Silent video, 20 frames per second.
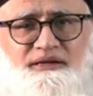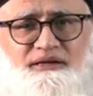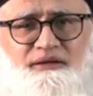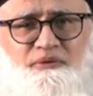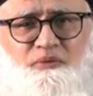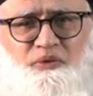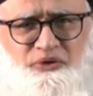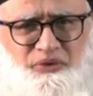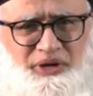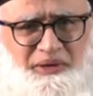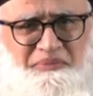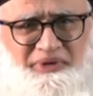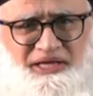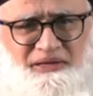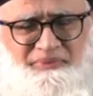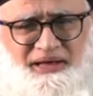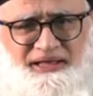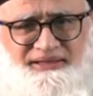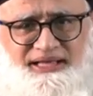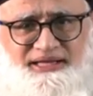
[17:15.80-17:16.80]
What do I mean
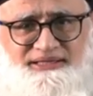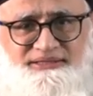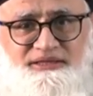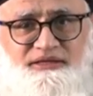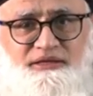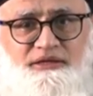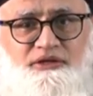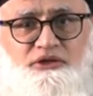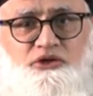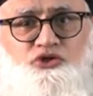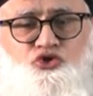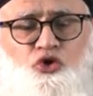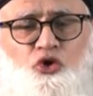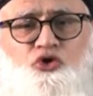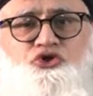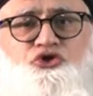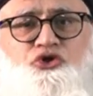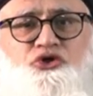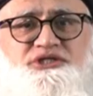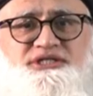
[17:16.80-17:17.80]
by that?
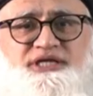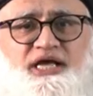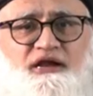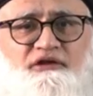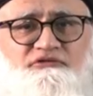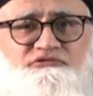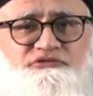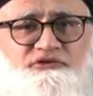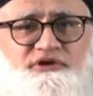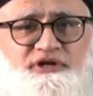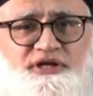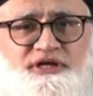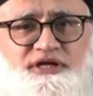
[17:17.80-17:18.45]
Talk to yourself.